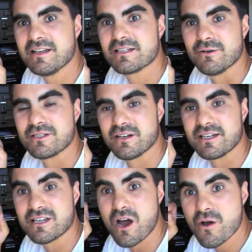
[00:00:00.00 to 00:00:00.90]
so it's got
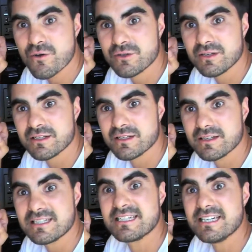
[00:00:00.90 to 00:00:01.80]
its own
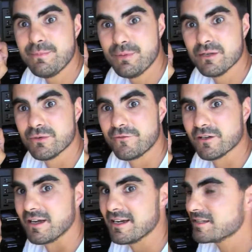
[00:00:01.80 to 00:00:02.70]
CPU if
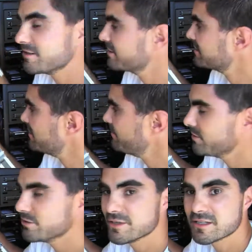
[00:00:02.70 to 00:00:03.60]
you like, so the
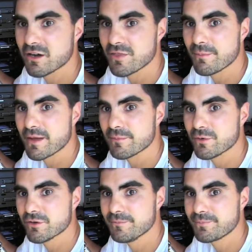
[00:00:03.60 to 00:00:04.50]
CPU is on the
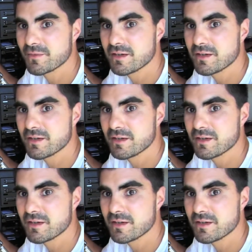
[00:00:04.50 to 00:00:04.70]
motherboard,